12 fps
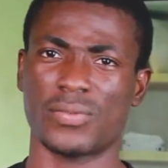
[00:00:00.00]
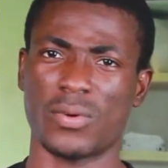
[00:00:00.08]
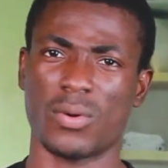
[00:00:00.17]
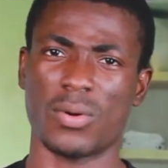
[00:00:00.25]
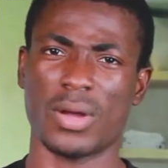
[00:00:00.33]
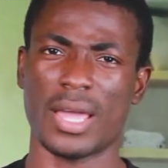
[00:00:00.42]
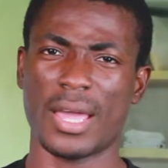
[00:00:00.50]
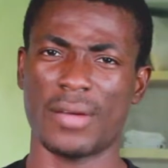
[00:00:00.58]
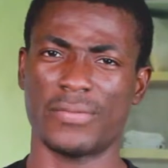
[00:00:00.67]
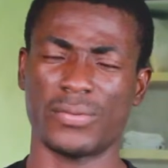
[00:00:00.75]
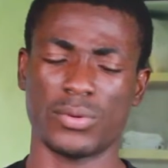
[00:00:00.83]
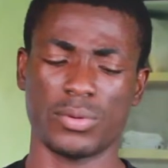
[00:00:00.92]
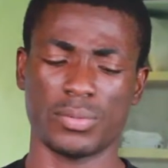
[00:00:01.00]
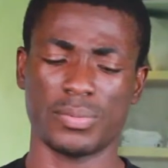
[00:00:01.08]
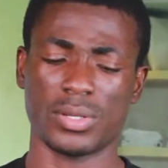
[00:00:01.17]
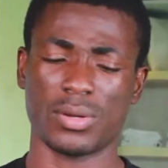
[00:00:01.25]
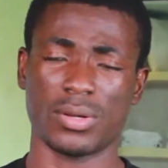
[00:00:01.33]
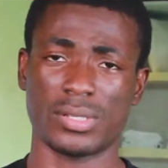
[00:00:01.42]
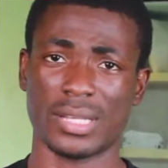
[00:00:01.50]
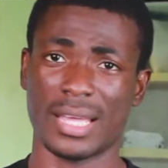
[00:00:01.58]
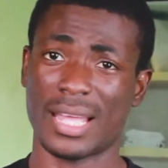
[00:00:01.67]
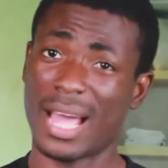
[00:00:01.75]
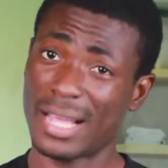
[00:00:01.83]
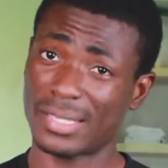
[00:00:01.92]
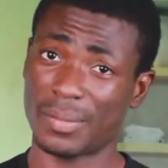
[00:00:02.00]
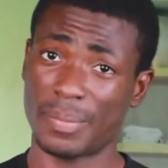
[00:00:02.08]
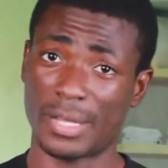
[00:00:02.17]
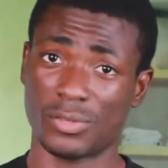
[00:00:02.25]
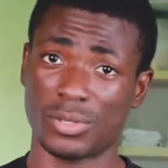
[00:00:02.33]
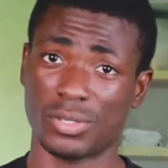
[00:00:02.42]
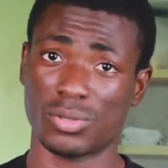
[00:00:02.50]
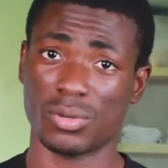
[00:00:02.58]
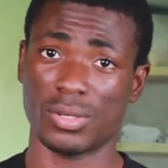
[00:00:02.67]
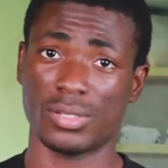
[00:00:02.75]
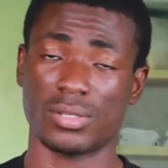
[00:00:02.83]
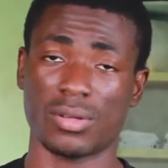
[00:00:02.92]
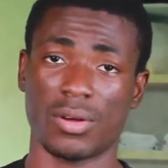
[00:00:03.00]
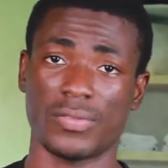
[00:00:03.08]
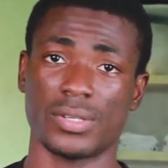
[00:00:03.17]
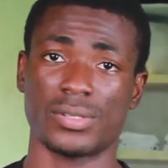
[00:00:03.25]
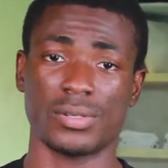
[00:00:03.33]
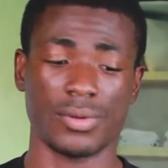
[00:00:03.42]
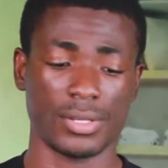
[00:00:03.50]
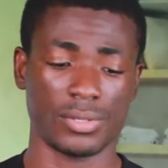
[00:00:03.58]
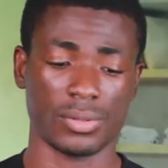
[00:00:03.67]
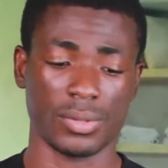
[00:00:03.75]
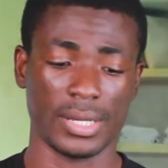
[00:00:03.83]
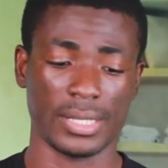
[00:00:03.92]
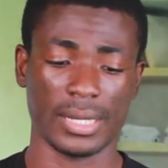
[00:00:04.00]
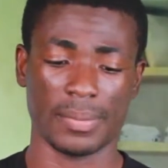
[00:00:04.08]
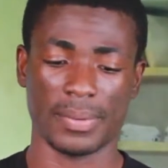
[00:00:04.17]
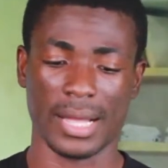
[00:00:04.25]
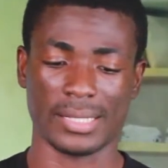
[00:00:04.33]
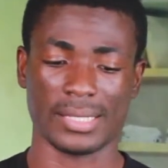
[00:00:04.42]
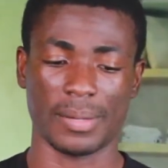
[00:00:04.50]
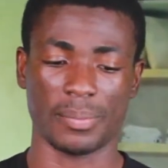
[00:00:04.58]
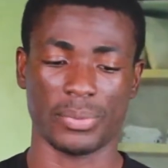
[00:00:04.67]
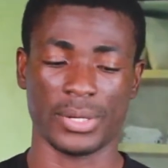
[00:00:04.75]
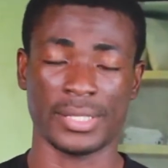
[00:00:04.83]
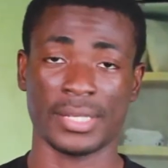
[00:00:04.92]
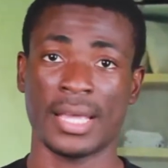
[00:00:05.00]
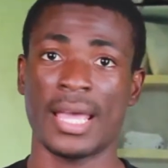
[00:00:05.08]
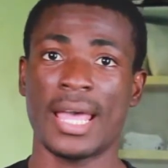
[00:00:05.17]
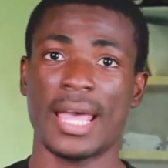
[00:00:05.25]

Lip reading: for airflow because it has a battery, so it's obviously going to heat up at some point.